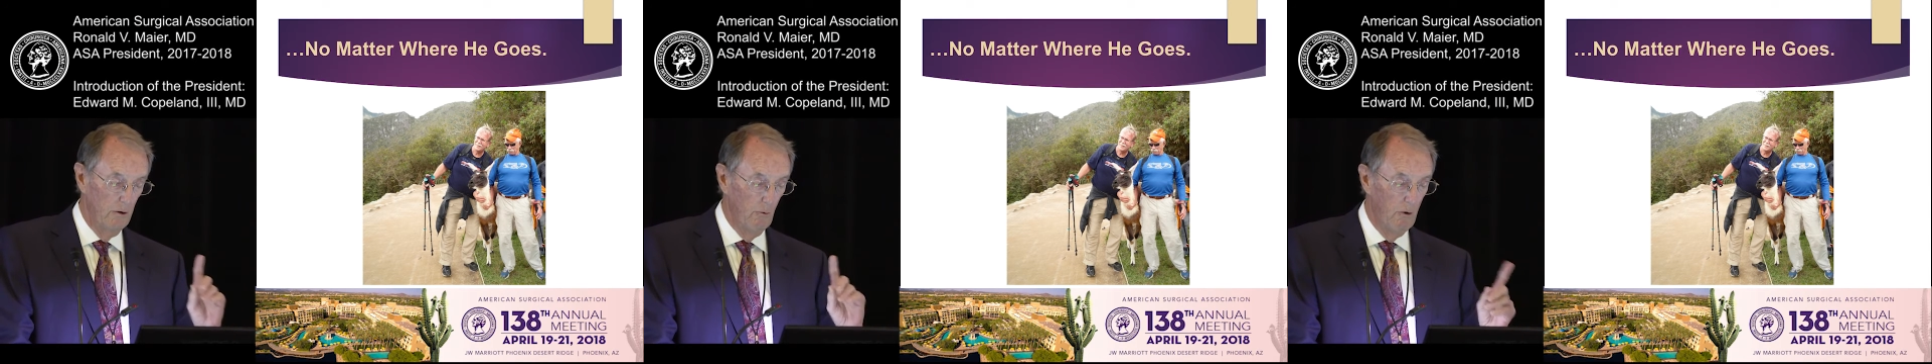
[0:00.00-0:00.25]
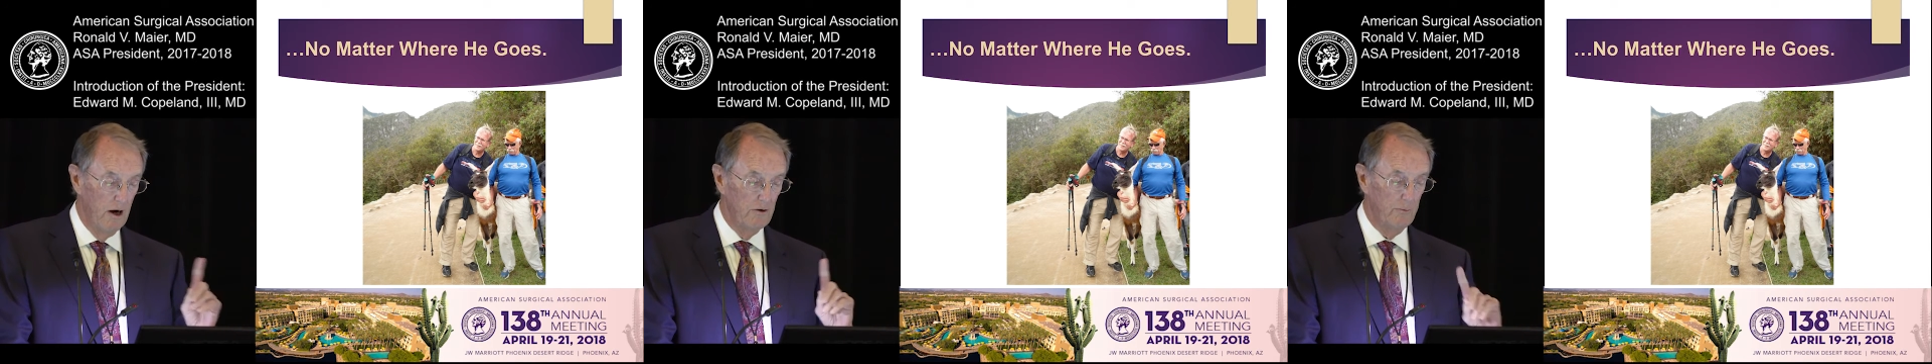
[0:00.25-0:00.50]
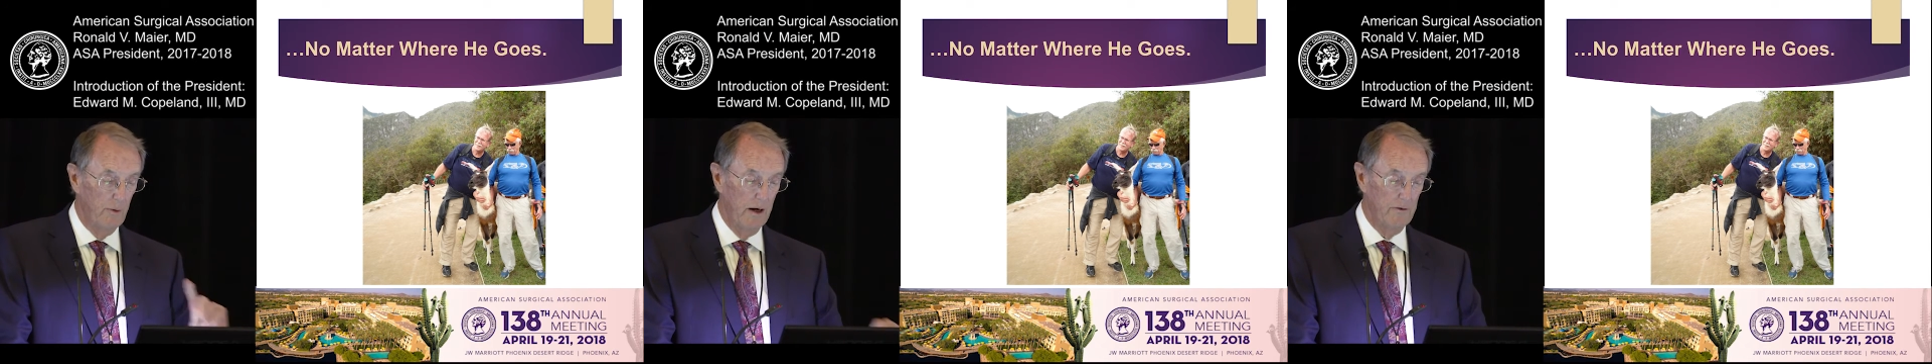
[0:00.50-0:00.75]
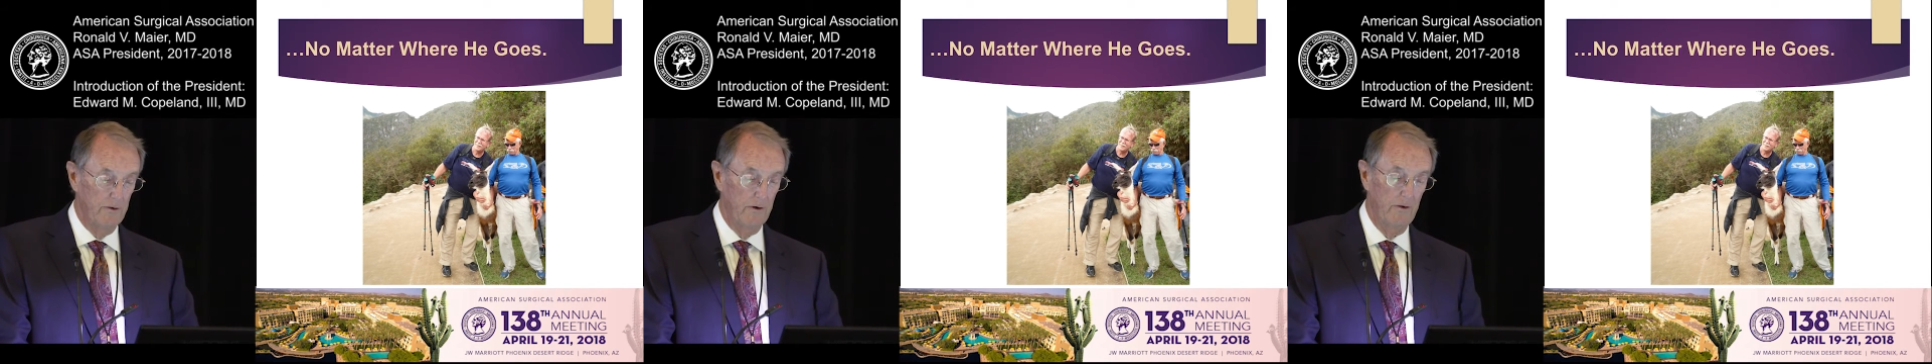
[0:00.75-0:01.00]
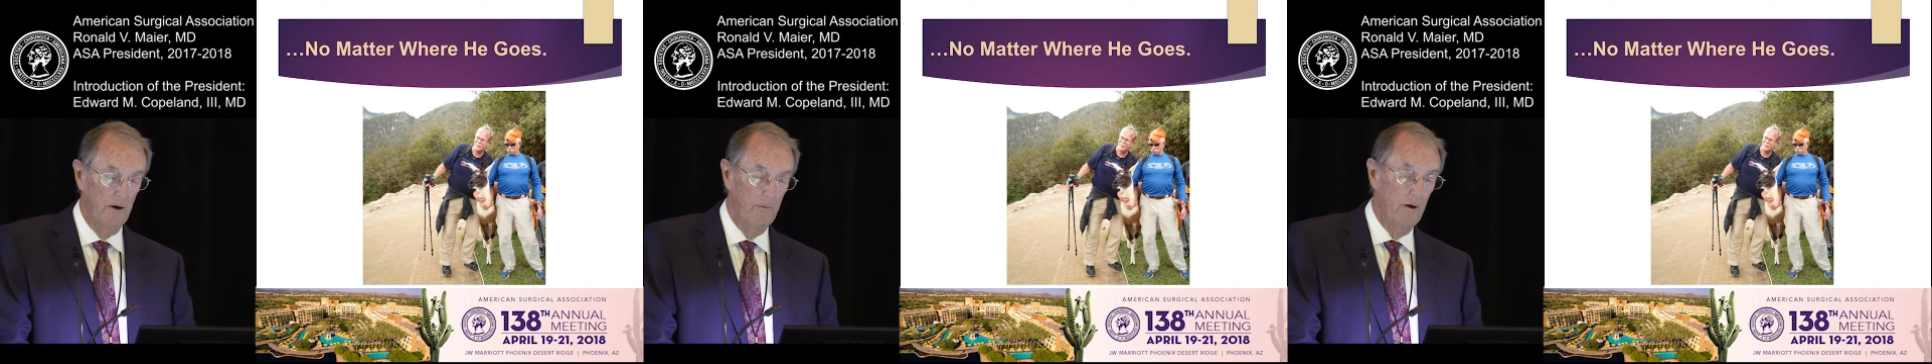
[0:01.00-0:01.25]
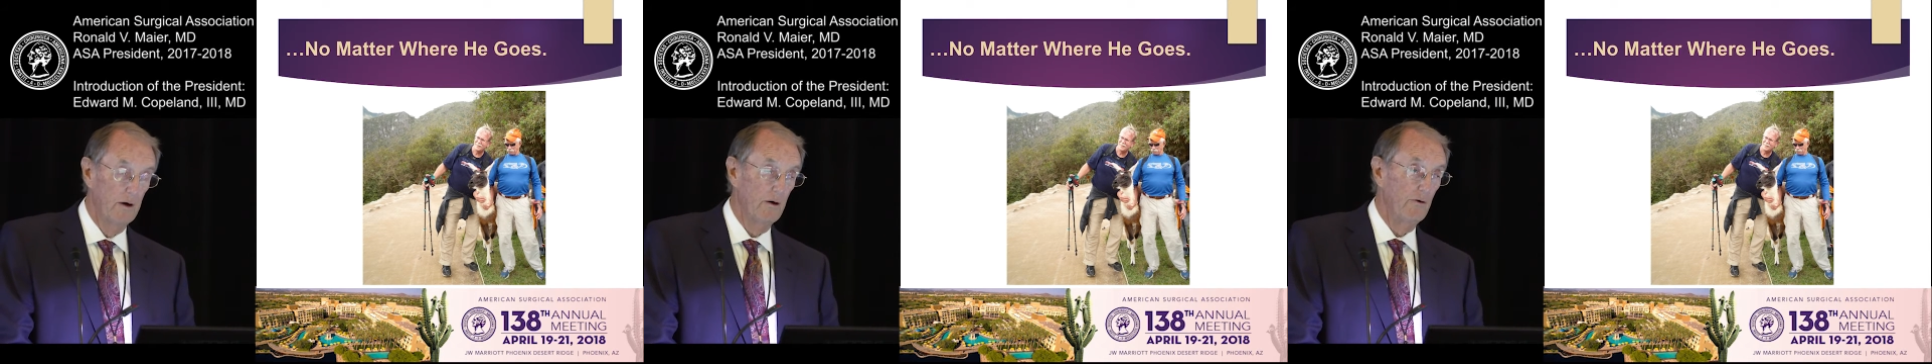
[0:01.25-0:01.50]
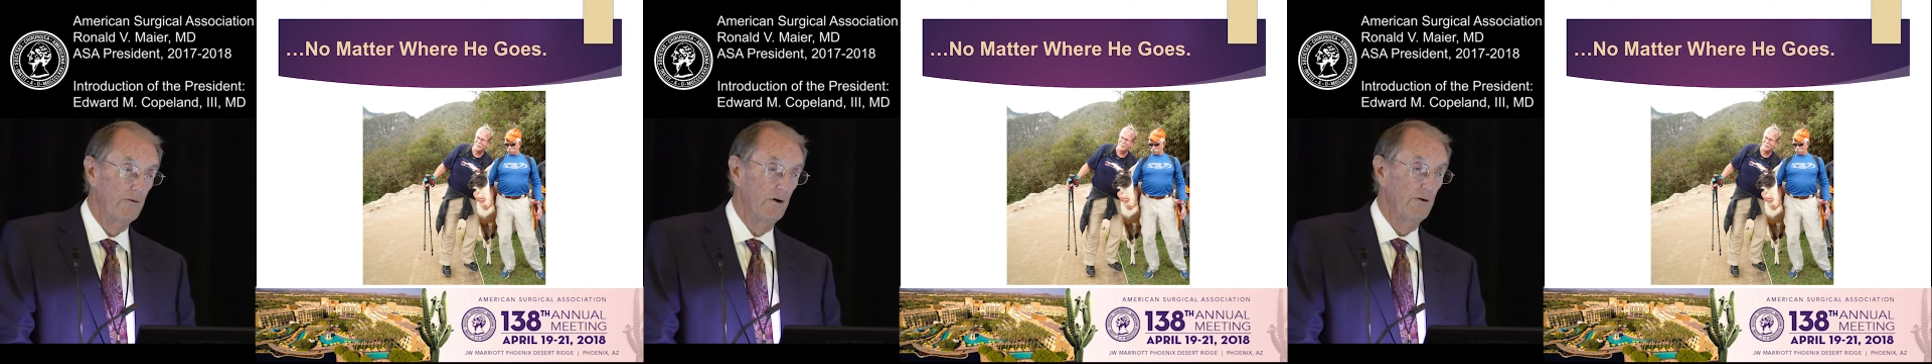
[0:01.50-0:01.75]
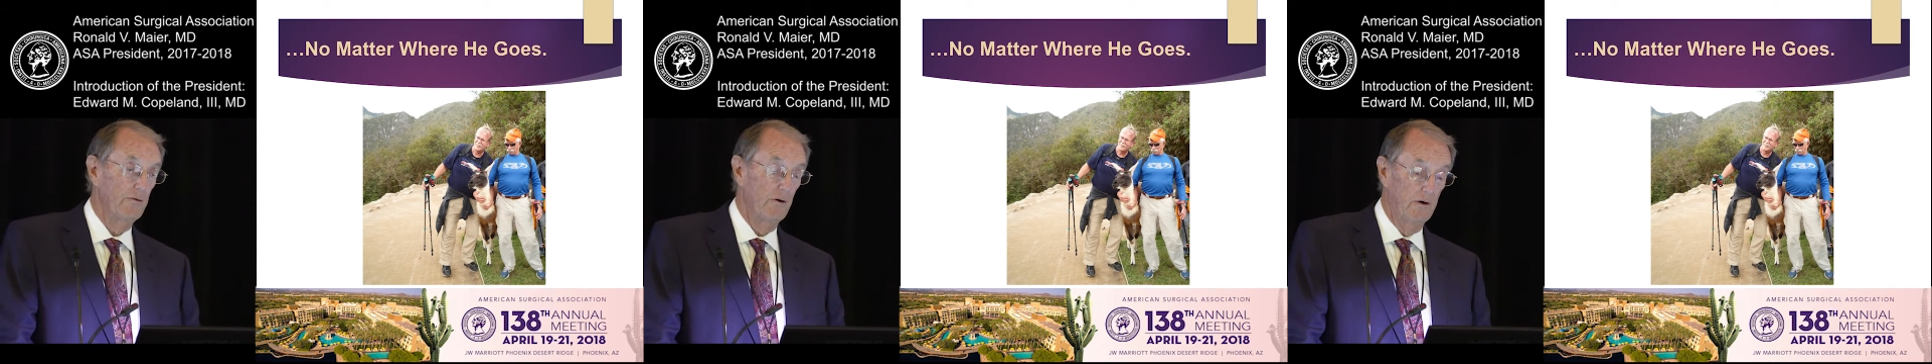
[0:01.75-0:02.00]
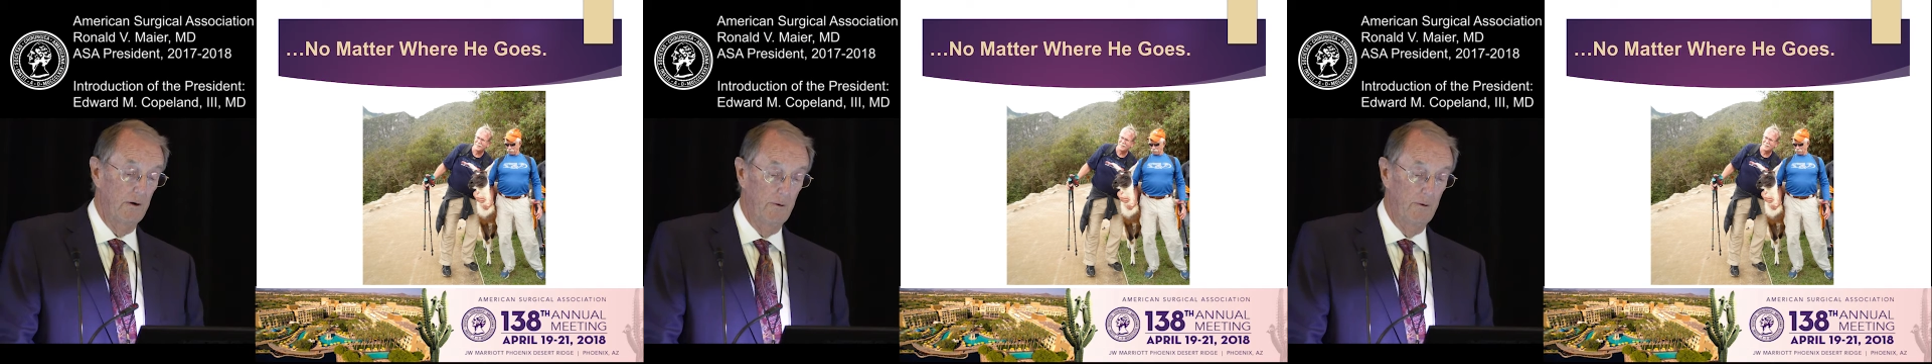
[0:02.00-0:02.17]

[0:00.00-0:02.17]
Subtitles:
who was president of the American Surgical,